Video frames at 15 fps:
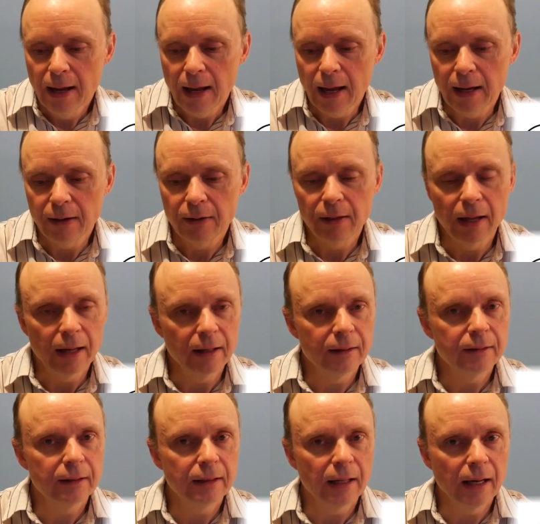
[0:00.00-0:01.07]
And
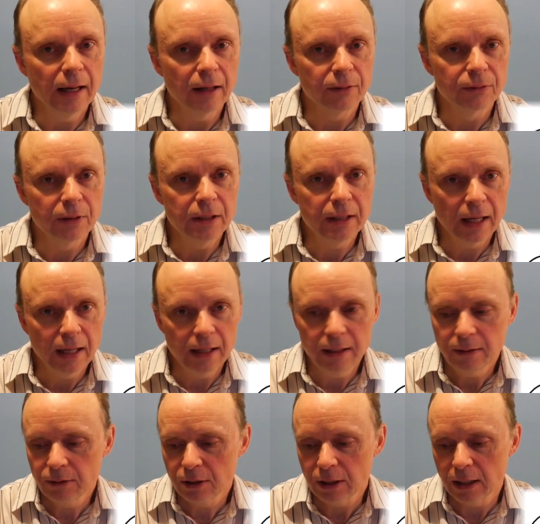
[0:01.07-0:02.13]
then every
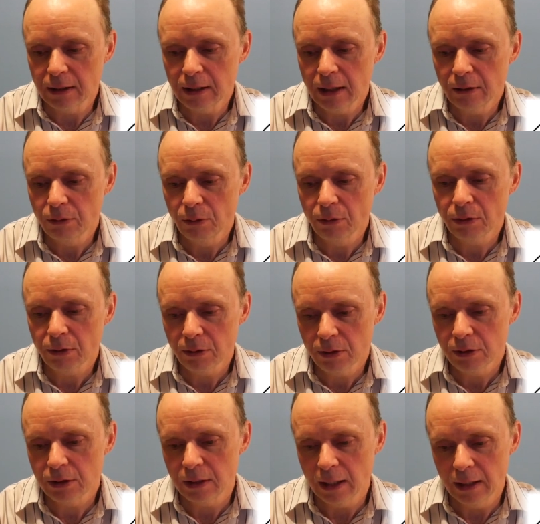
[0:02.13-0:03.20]
day, Sunday through
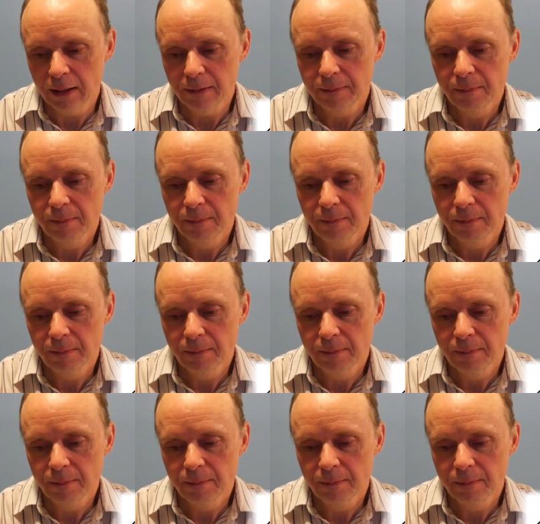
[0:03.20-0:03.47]
Thursday,